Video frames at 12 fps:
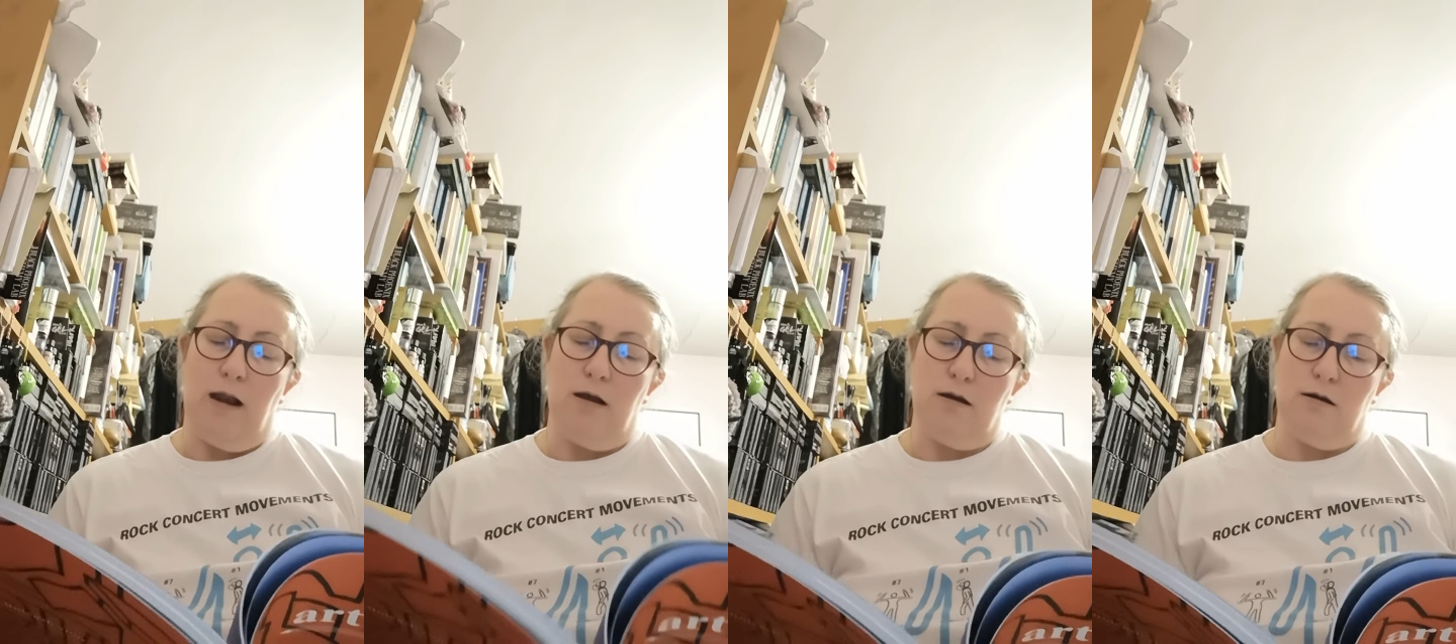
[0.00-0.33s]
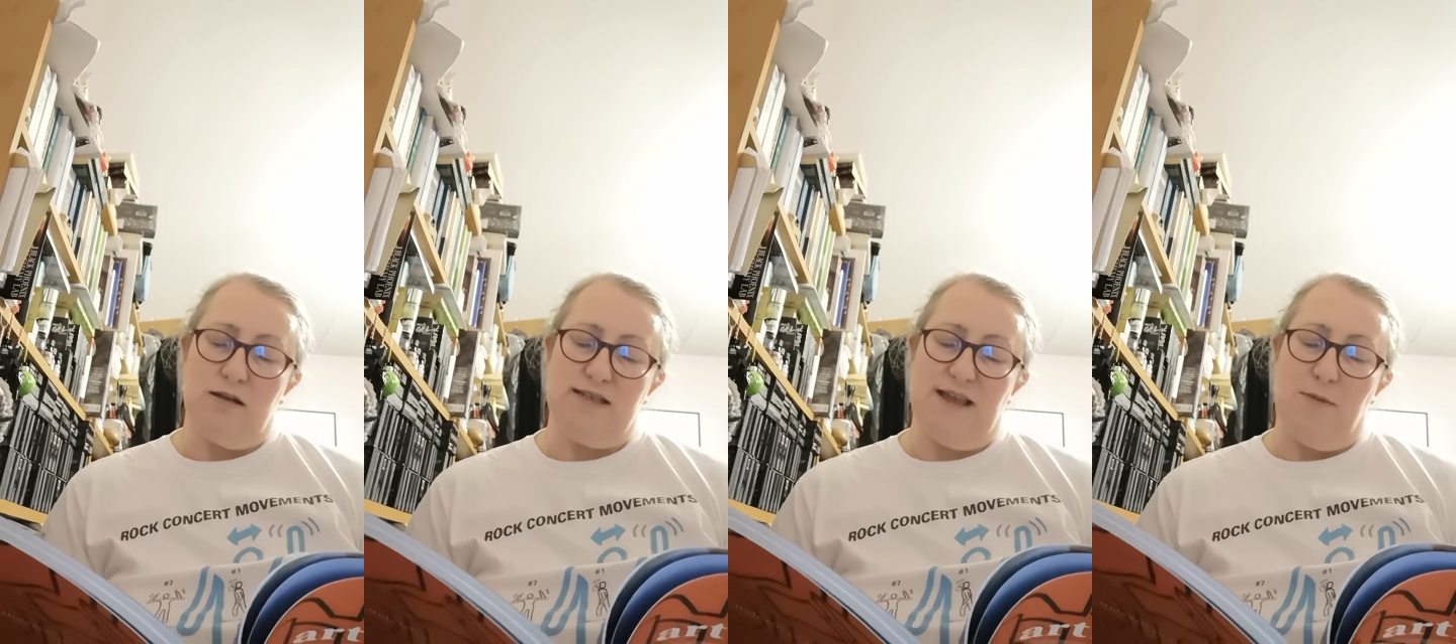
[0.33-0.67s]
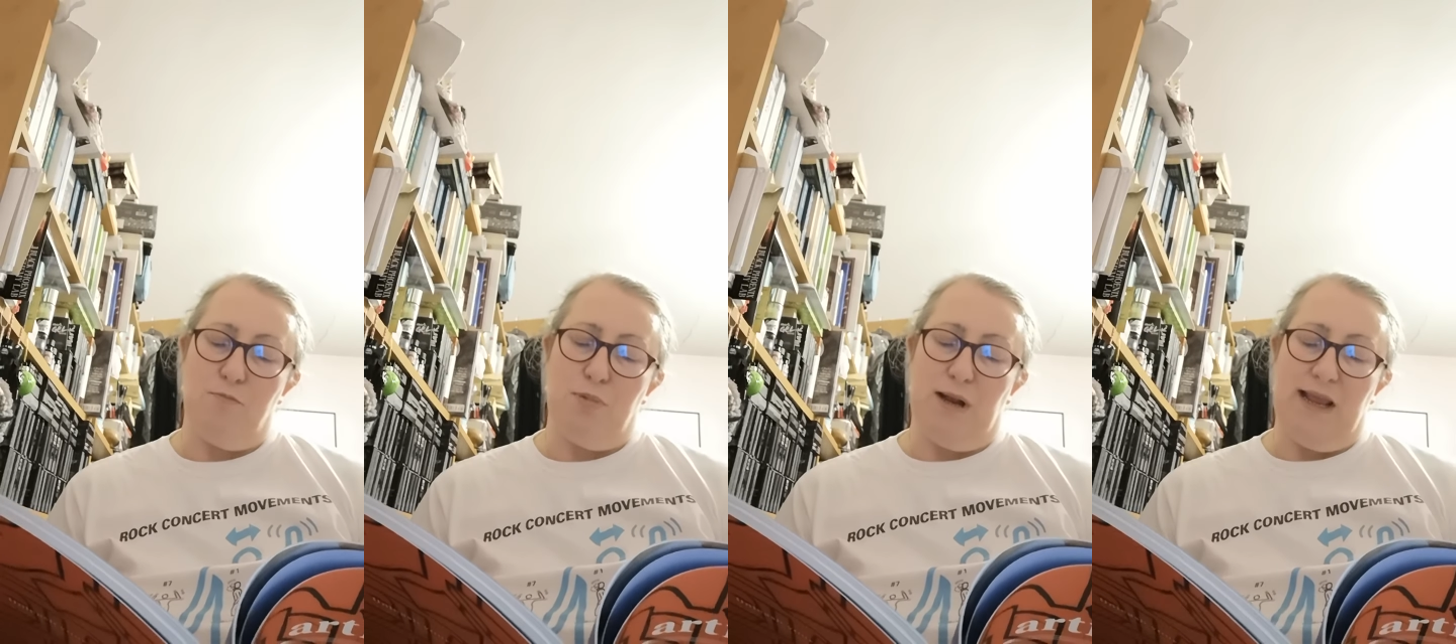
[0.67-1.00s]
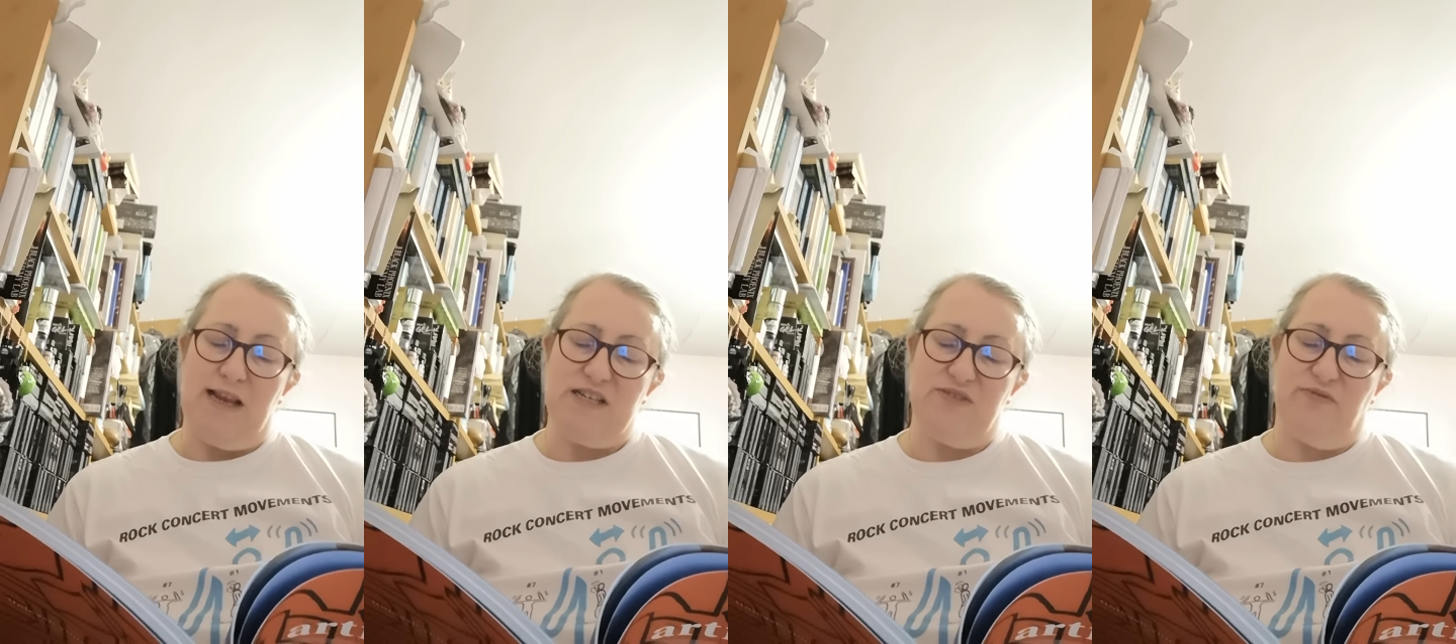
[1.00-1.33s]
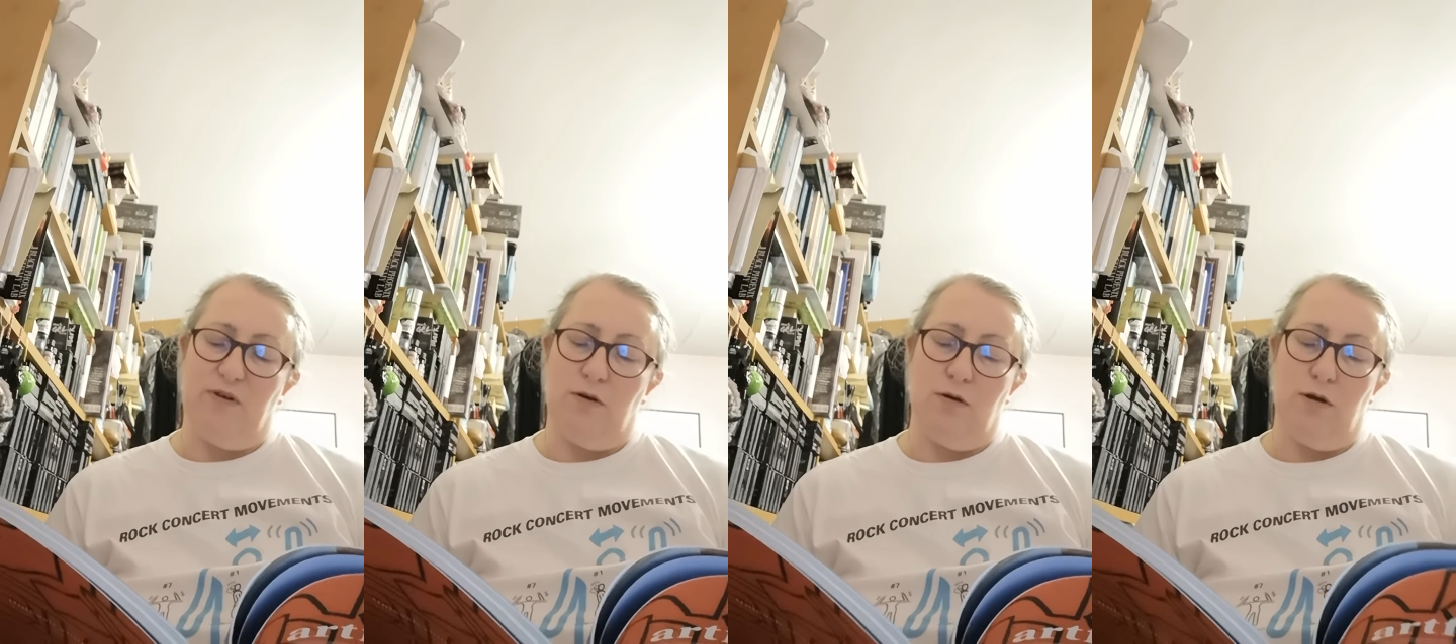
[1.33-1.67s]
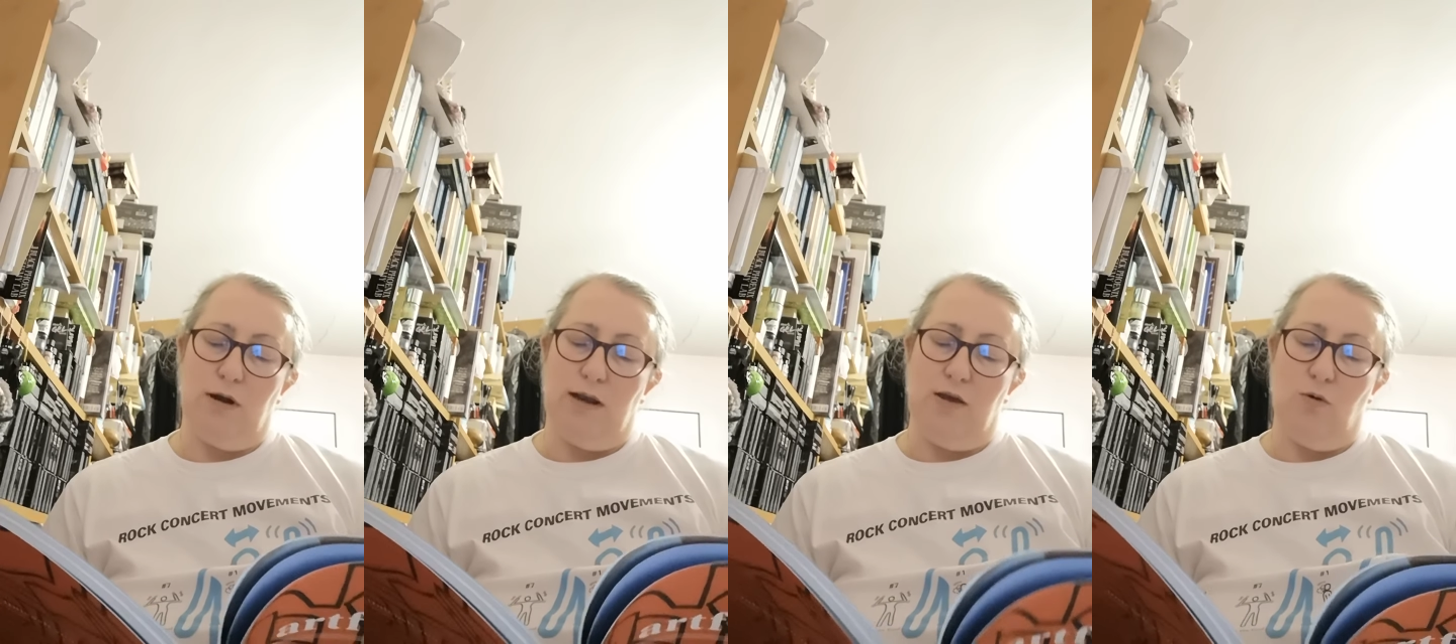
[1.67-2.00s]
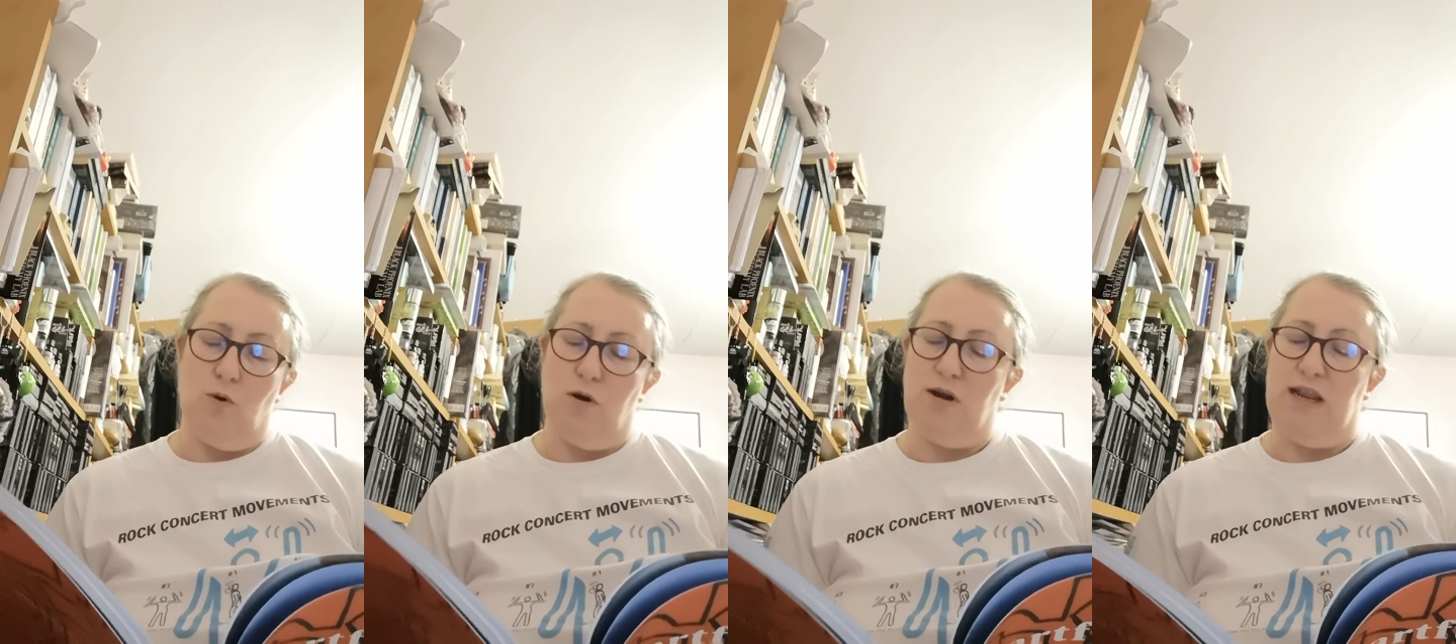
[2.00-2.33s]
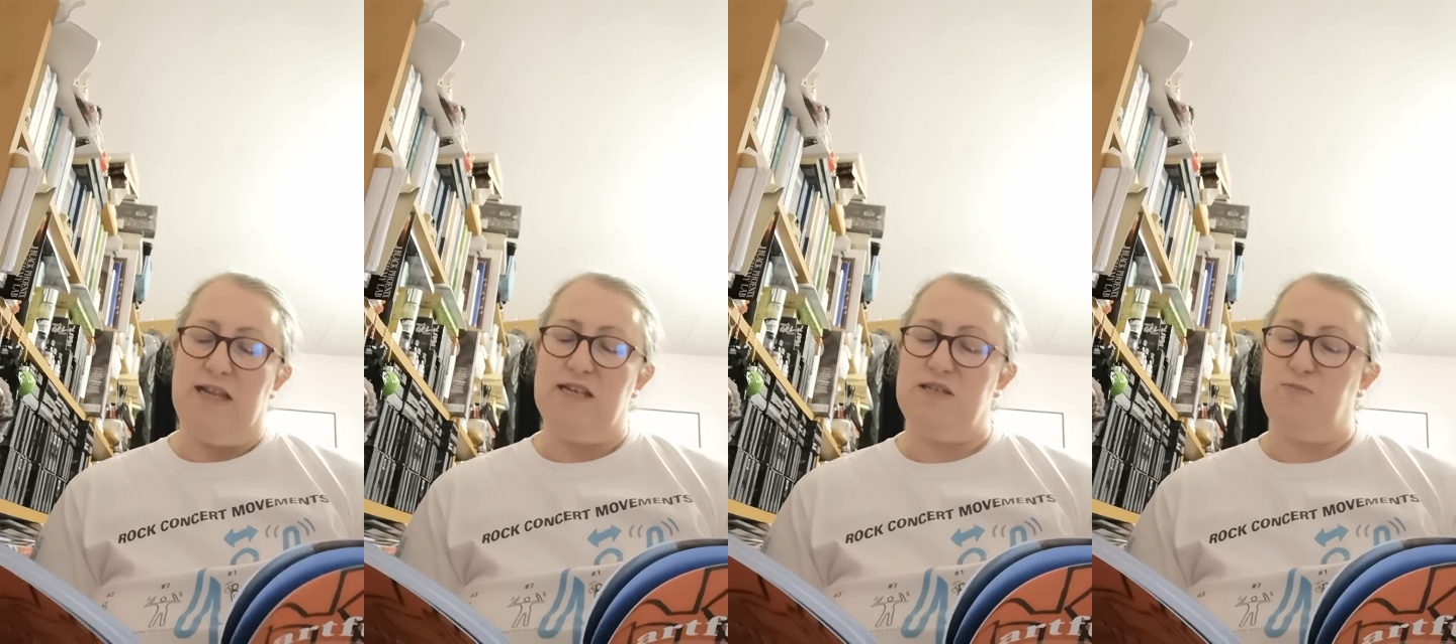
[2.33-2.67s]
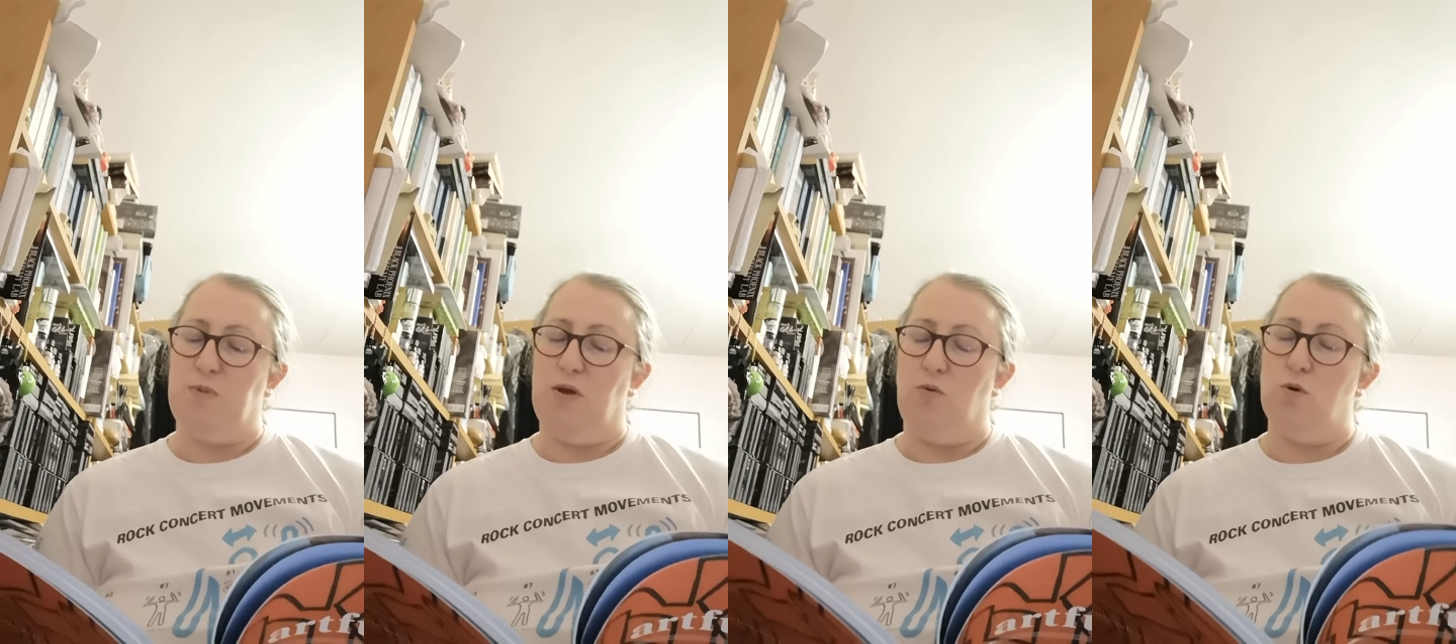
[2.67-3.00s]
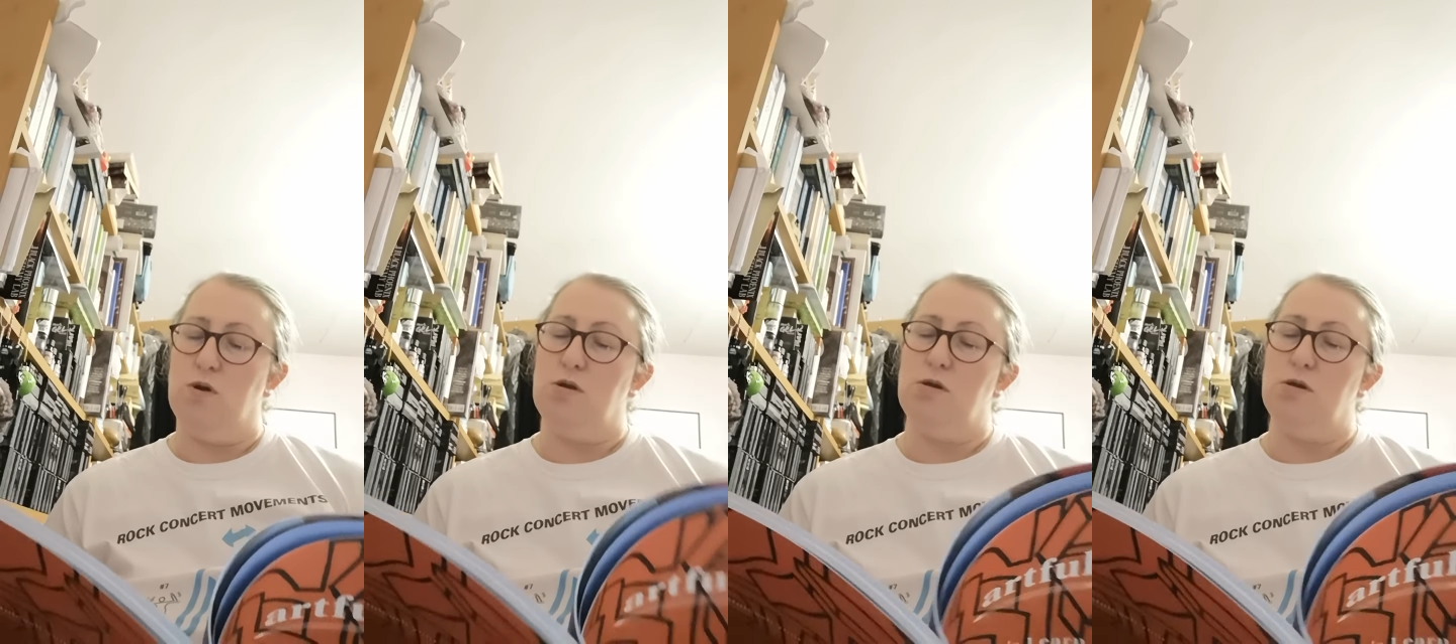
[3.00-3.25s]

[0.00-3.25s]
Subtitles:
are templates for Low on Inspo.